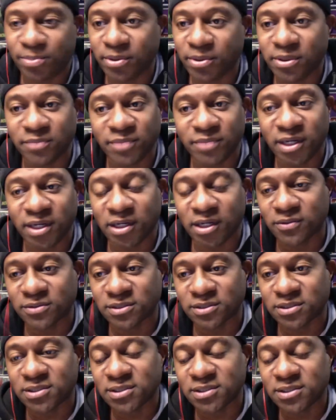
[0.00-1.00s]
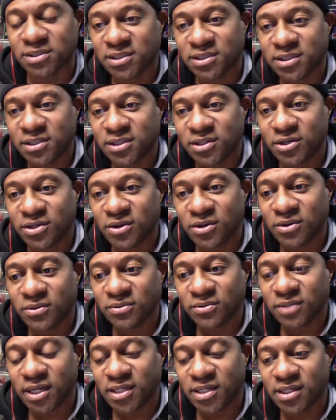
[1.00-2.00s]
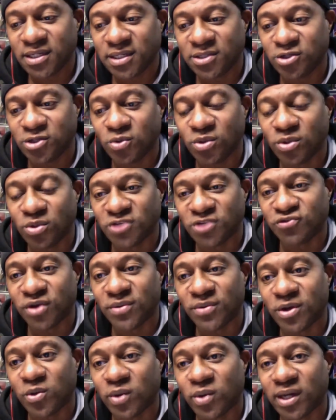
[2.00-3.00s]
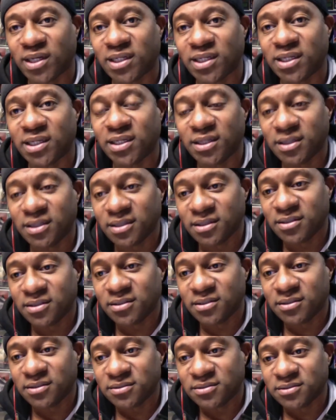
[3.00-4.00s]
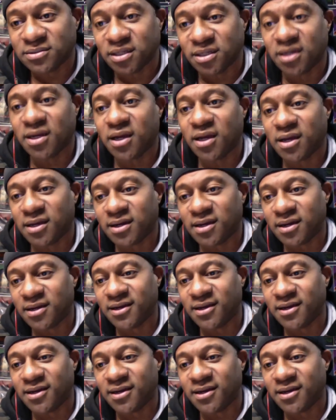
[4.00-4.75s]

kind of pulling me closer, you know, and doing things very quickly. Yeah,